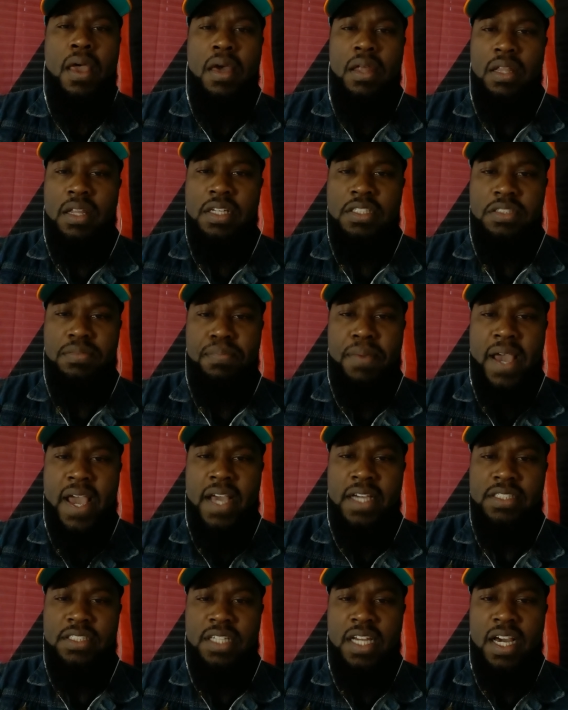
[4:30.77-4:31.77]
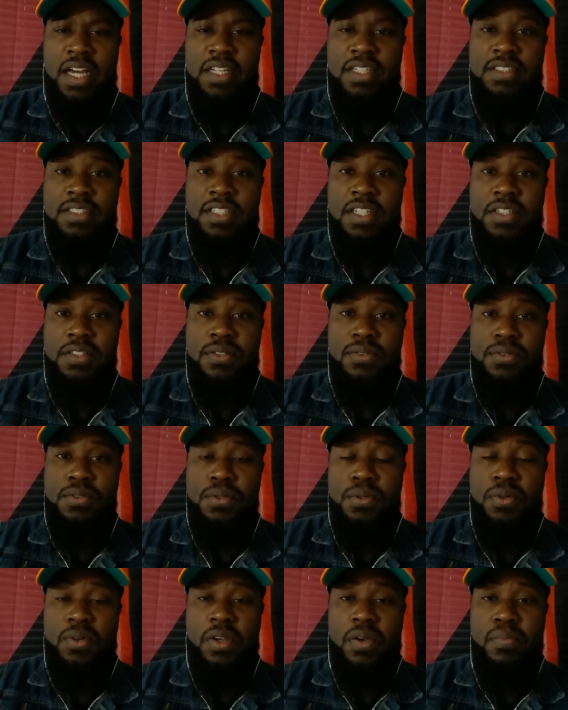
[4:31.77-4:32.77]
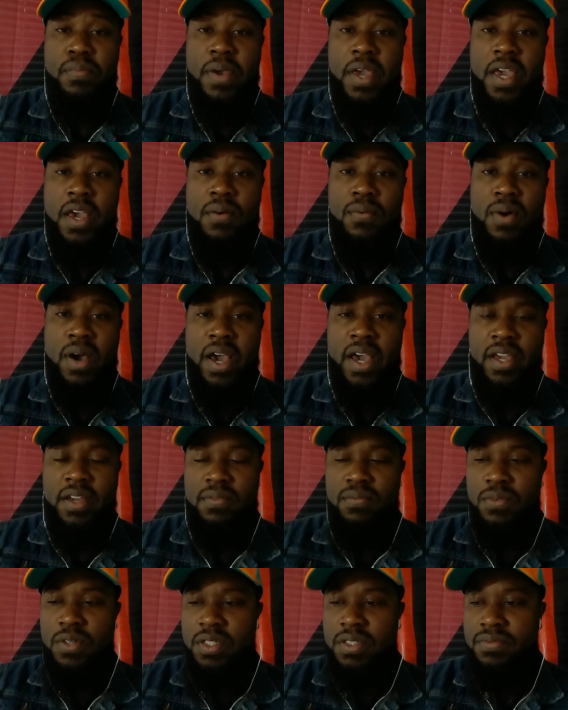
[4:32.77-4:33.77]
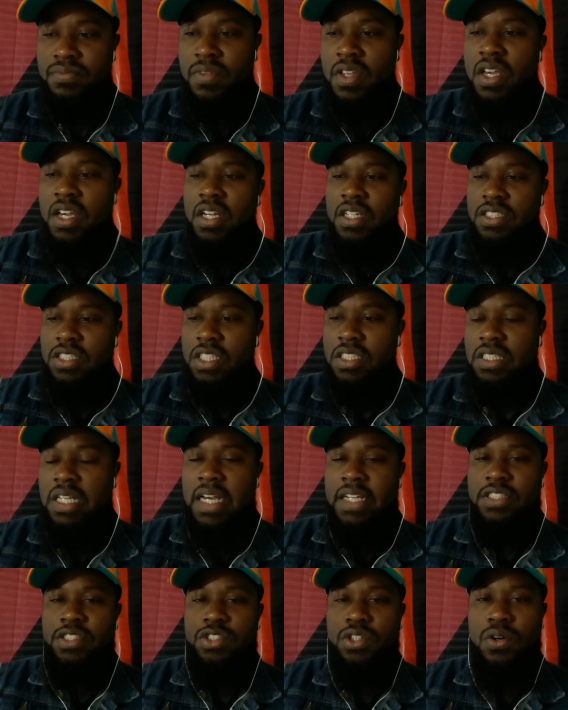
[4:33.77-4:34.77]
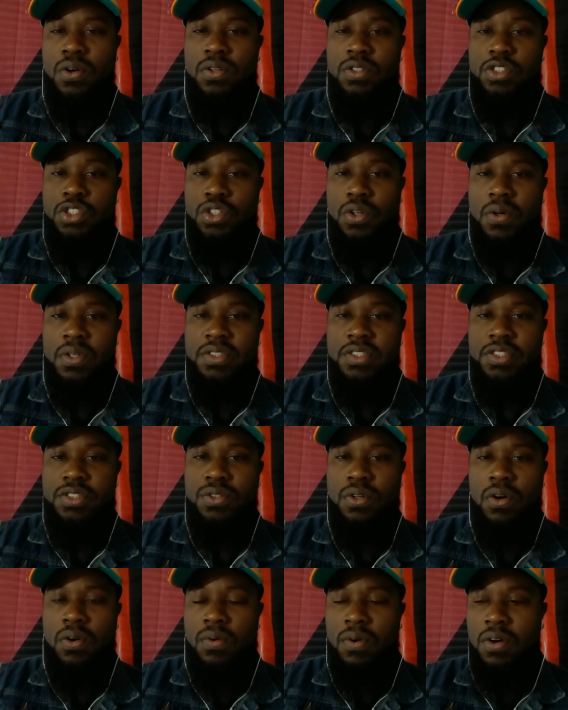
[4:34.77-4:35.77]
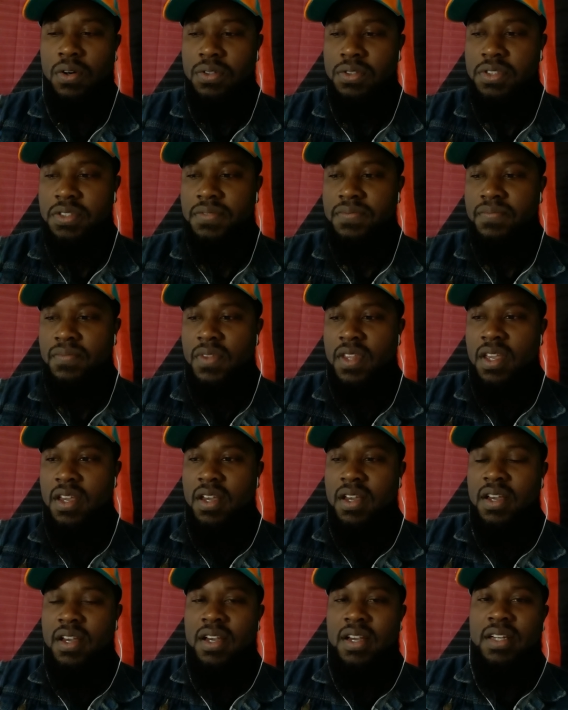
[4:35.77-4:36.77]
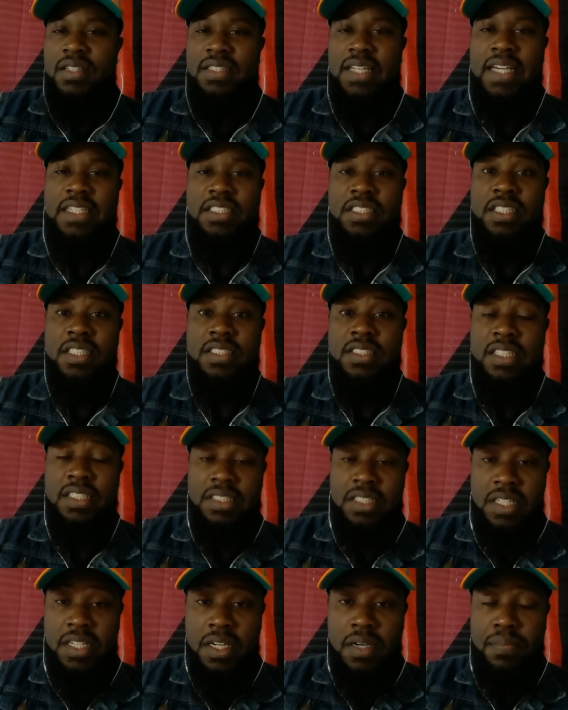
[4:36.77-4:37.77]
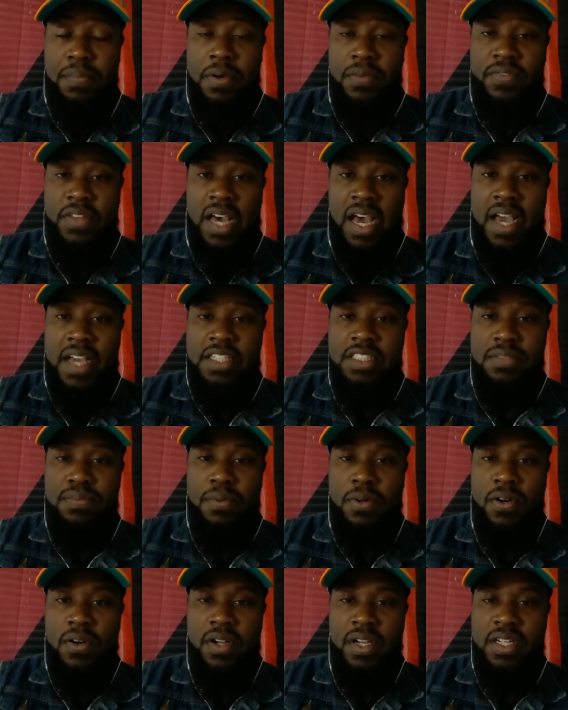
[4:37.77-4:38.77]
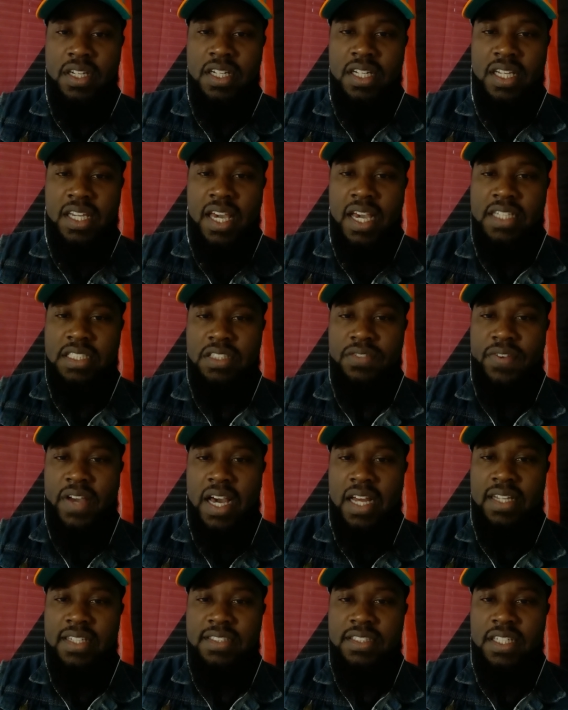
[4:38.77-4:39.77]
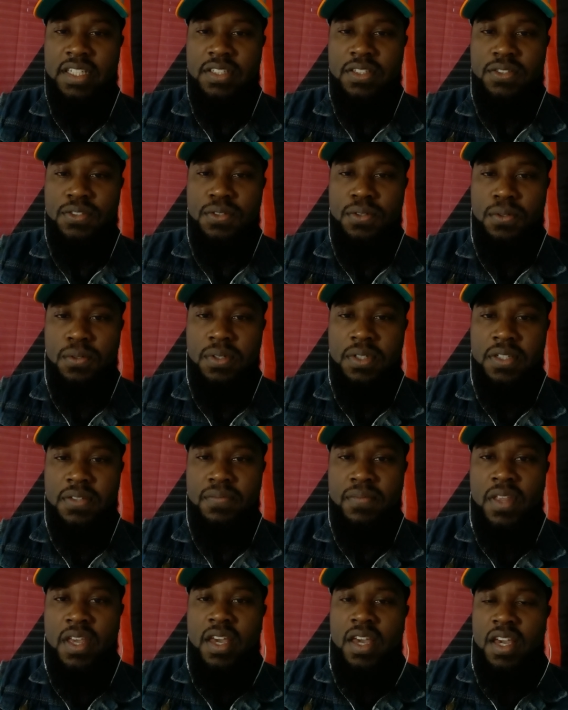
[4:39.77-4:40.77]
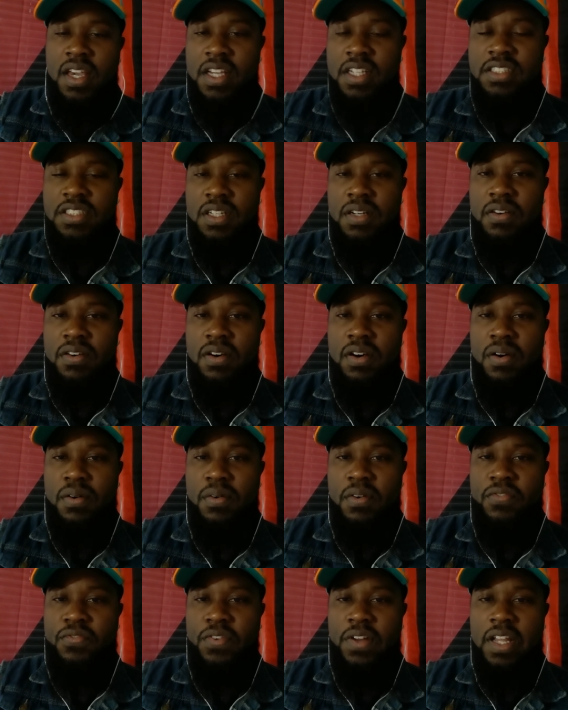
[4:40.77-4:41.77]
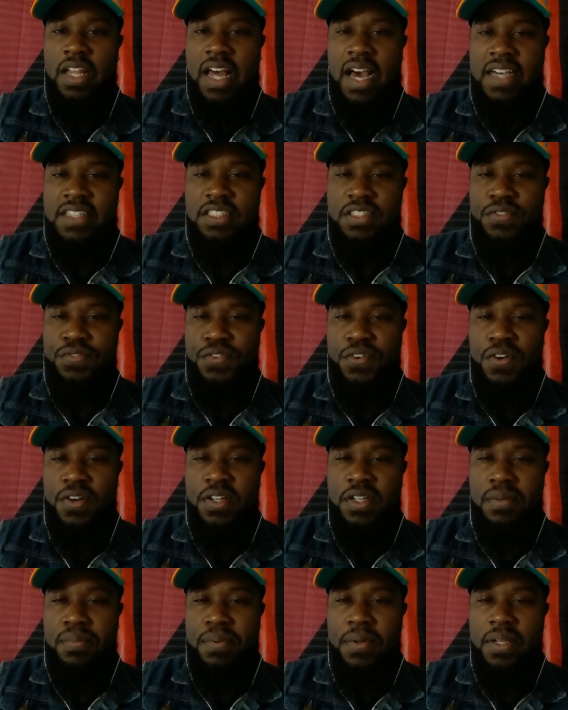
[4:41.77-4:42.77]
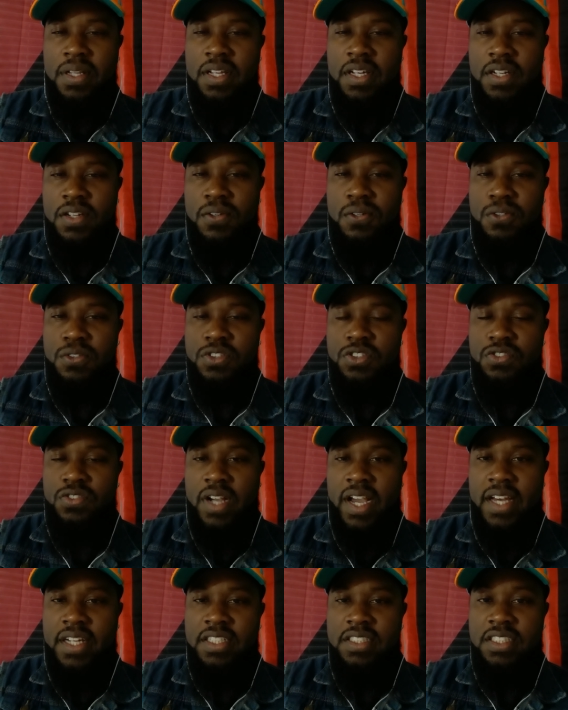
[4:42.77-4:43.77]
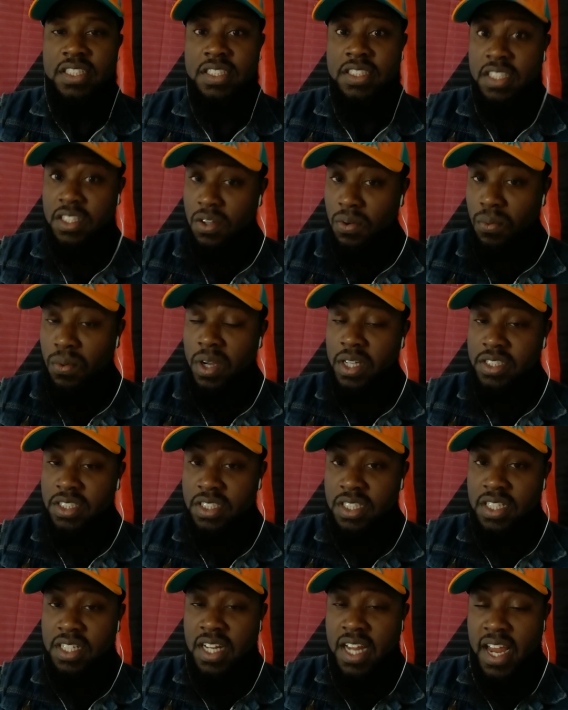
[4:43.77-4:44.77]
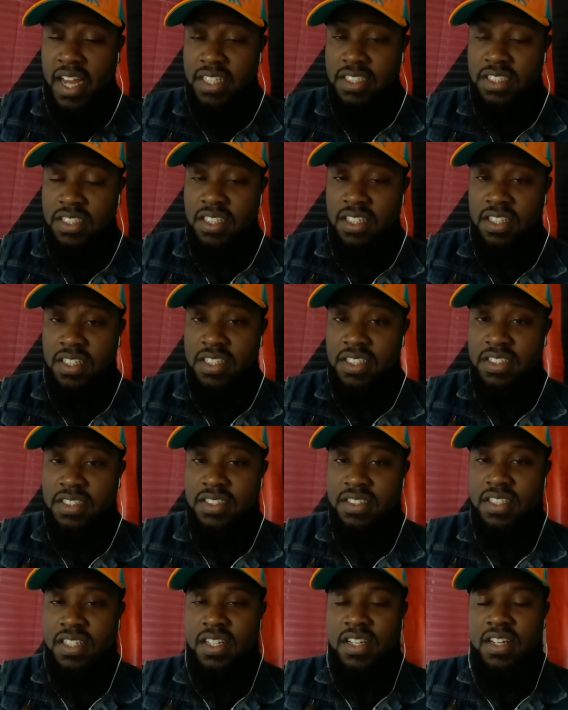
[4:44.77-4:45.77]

let's bash Alexander Dugin bandwagon when, just like jo George Soros, that's just the tip of the iceberg. And in the case of Alexander Dugin, he's a, a, philosopher and a political strategist and a Russian nationalist.